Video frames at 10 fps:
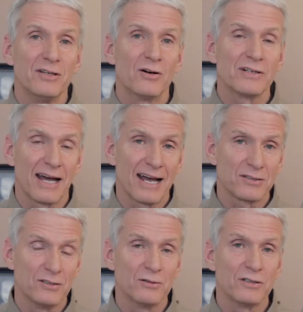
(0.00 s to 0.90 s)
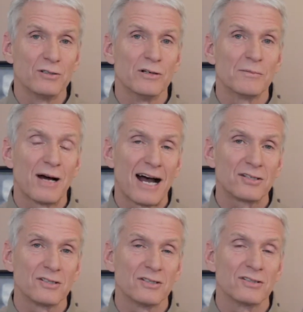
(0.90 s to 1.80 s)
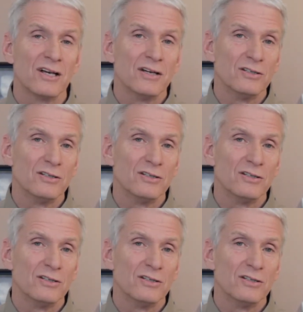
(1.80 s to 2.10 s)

yoga has to do with doing postures.